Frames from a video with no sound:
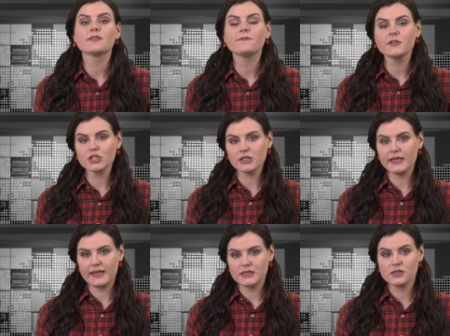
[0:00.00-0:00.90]

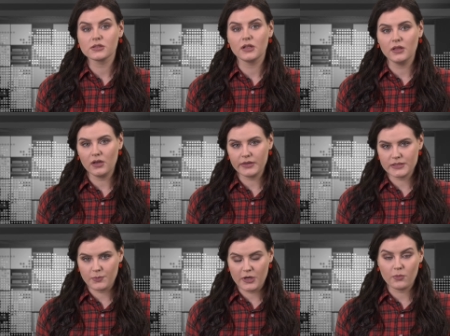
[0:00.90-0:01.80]
officially entered the
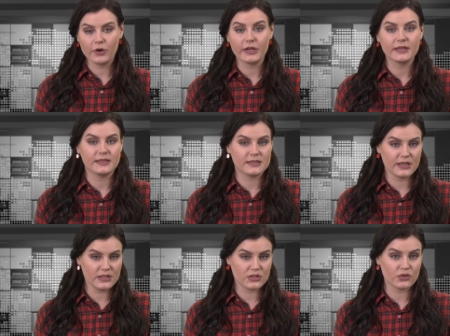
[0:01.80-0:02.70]
longest bear market in its
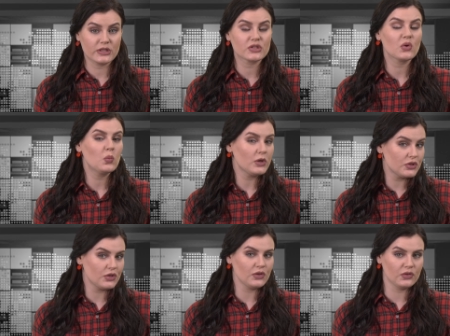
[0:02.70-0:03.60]
history. So, what do you